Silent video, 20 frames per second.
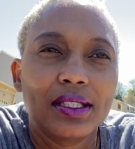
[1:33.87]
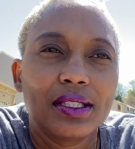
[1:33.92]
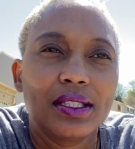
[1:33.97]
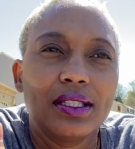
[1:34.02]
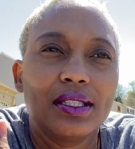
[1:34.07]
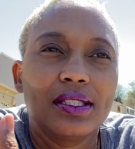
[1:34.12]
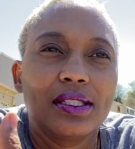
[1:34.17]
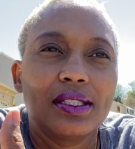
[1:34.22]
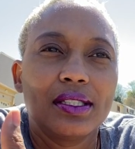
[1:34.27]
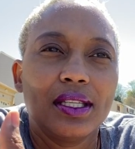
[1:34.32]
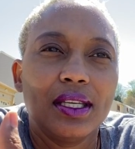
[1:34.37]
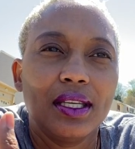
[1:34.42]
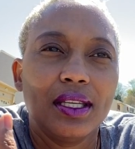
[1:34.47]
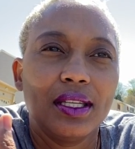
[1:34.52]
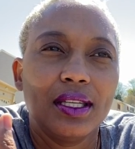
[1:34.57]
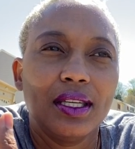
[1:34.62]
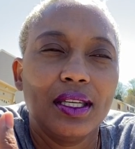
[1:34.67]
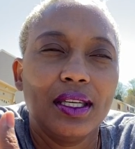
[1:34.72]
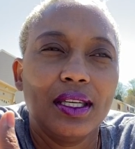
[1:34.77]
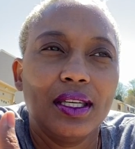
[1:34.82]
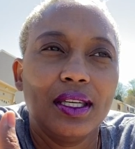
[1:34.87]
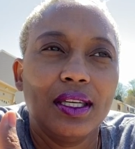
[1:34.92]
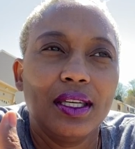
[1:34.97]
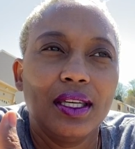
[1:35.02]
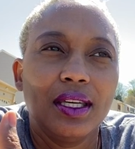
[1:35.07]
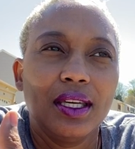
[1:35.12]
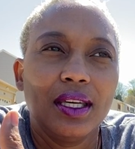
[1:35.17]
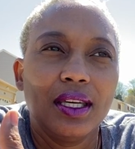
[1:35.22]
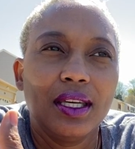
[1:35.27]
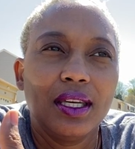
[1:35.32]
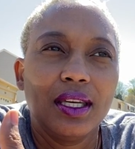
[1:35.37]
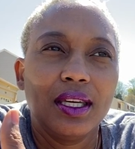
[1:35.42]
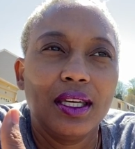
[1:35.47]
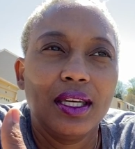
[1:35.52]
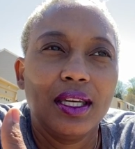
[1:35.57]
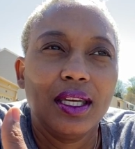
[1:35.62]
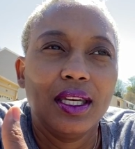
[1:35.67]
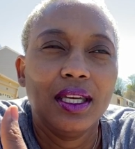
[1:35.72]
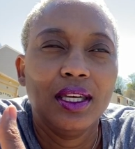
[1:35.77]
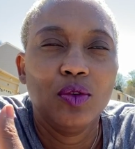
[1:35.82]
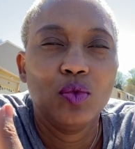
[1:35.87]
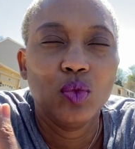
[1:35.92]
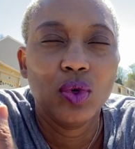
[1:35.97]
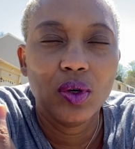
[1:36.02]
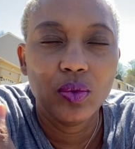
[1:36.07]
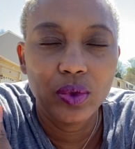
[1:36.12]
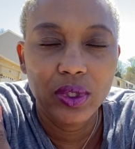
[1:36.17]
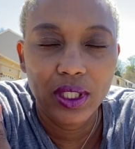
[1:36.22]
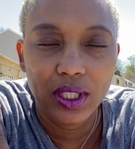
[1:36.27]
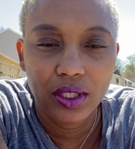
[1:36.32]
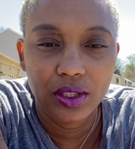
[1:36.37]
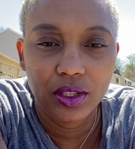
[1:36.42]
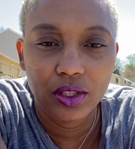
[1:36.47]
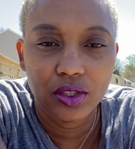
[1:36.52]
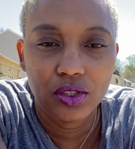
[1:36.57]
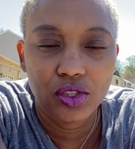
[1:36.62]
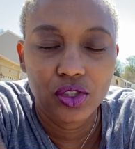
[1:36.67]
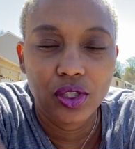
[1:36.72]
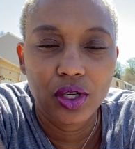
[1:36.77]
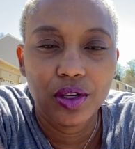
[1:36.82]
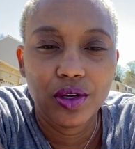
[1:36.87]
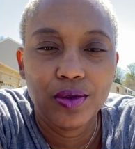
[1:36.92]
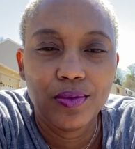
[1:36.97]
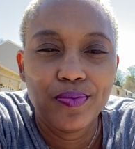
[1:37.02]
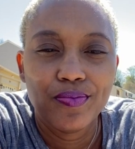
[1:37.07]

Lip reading: to sit in what we can control.